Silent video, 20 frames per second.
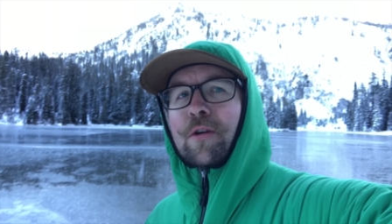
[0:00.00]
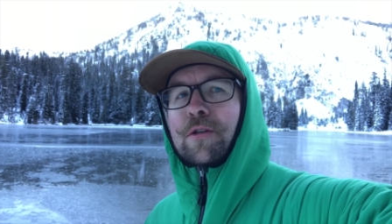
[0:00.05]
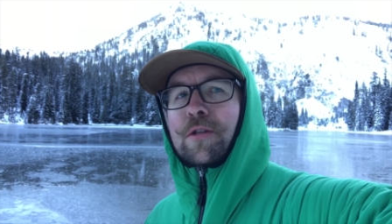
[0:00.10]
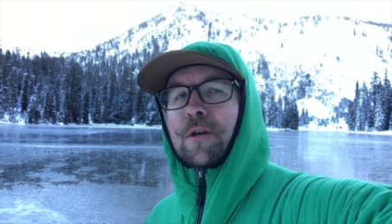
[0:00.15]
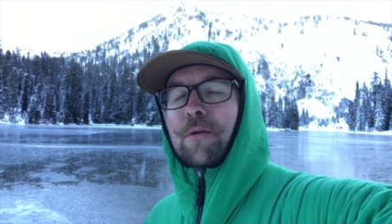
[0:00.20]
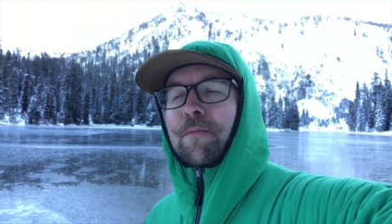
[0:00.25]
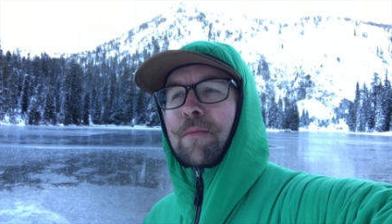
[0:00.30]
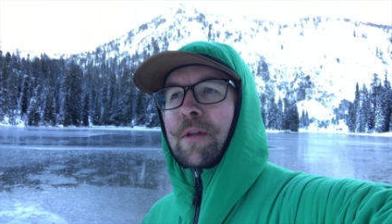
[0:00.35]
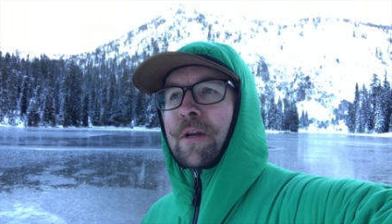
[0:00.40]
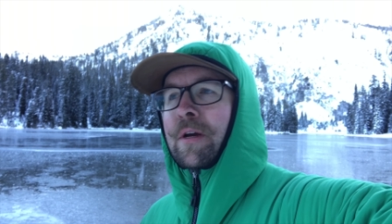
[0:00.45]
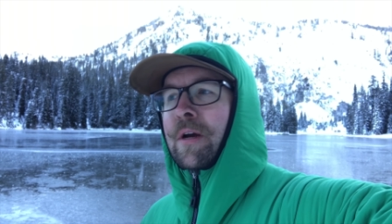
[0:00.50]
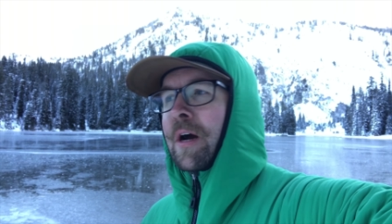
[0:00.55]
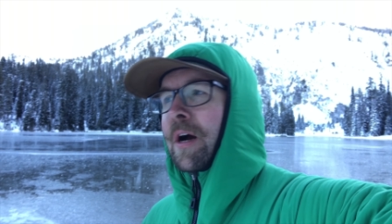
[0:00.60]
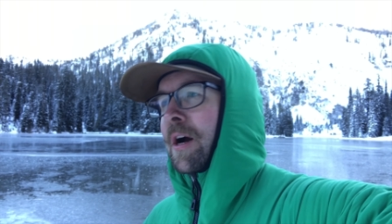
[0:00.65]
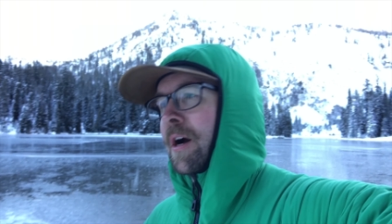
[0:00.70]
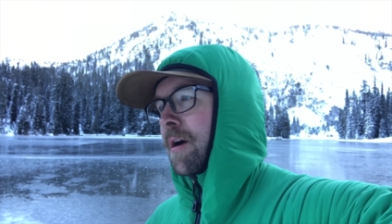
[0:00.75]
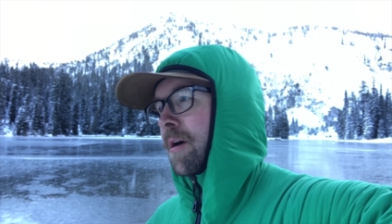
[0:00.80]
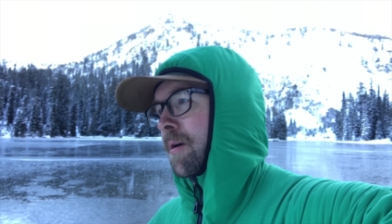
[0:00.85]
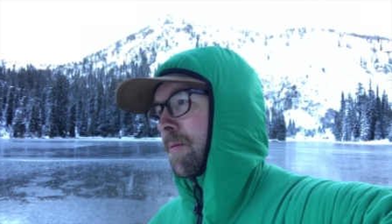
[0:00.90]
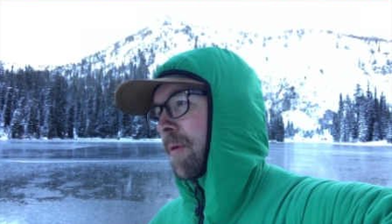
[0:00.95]
So
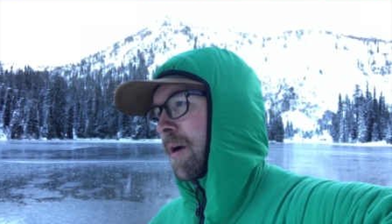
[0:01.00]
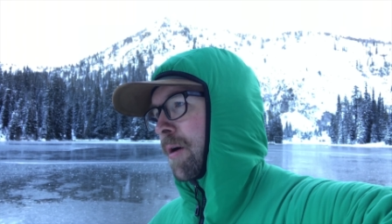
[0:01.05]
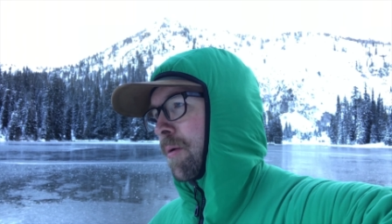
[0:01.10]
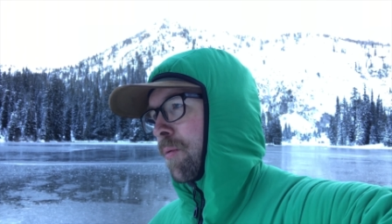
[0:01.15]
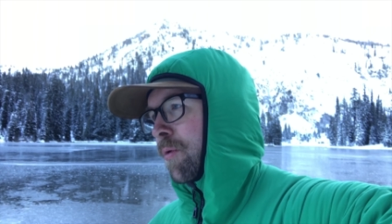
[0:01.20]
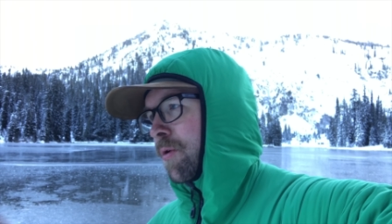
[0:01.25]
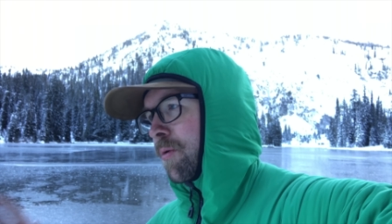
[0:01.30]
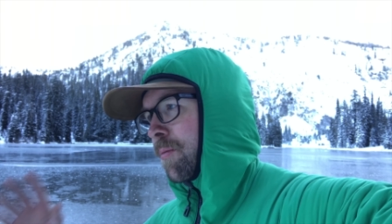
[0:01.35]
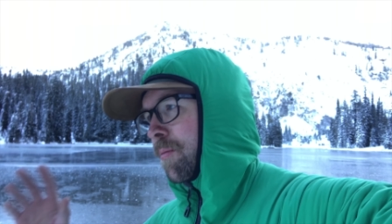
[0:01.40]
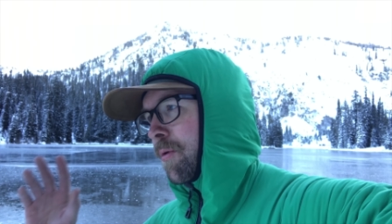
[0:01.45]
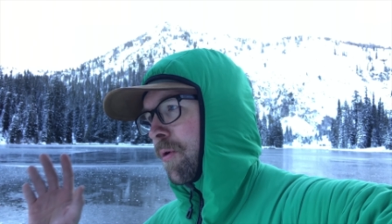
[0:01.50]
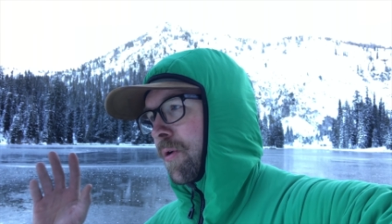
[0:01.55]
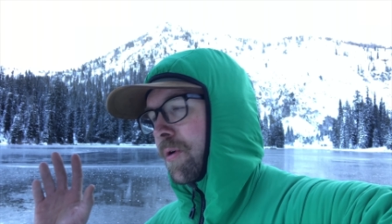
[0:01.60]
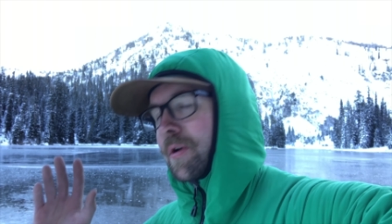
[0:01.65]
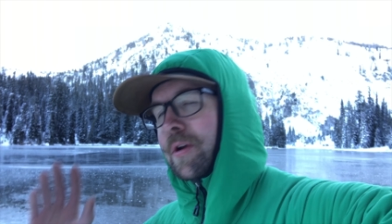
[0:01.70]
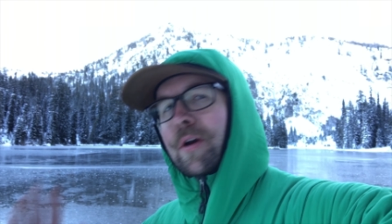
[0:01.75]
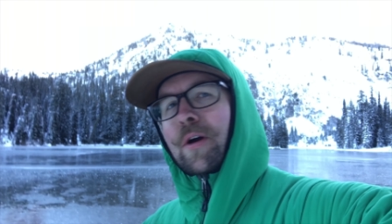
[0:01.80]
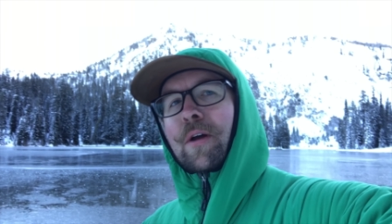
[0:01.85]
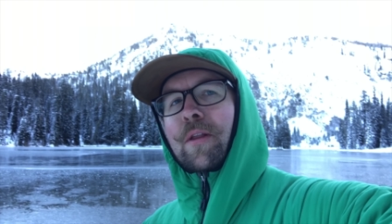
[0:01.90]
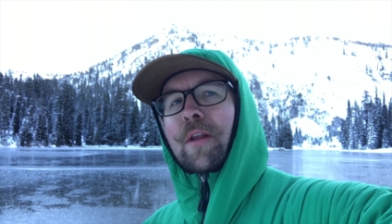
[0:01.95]
um, I won't bore
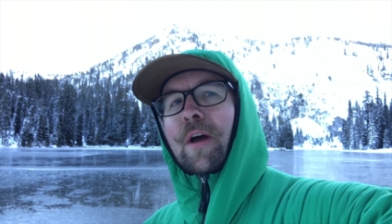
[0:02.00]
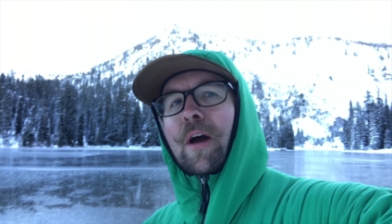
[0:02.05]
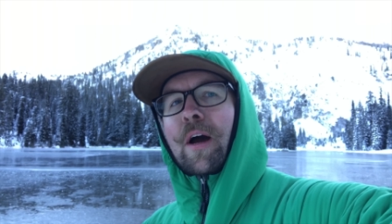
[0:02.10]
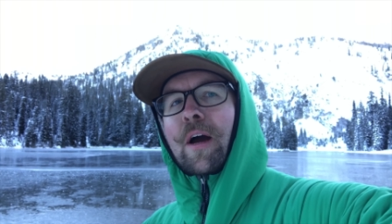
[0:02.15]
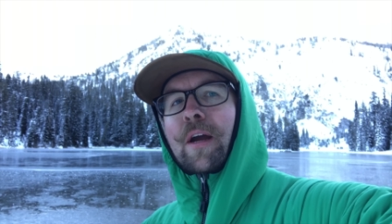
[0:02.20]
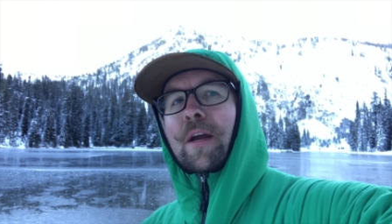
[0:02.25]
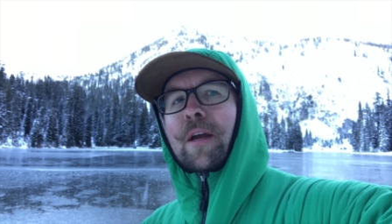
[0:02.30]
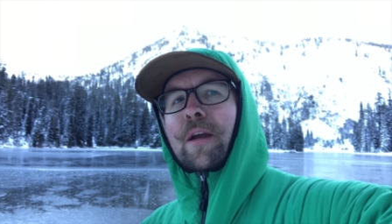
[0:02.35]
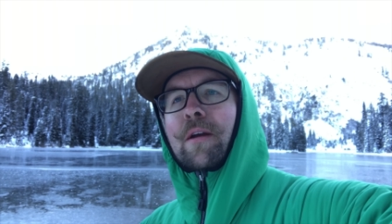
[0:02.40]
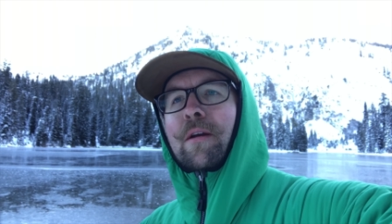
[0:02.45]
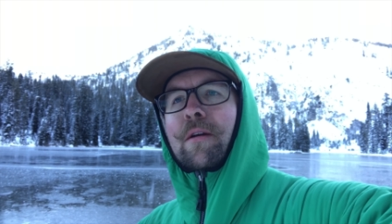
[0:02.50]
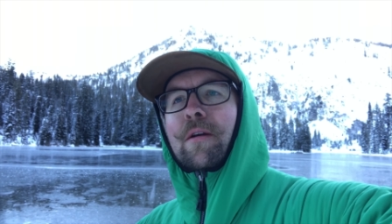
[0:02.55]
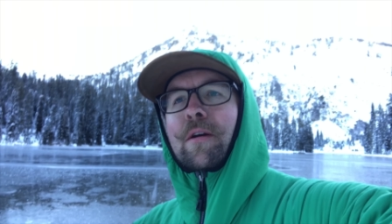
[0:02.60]
you on the hike,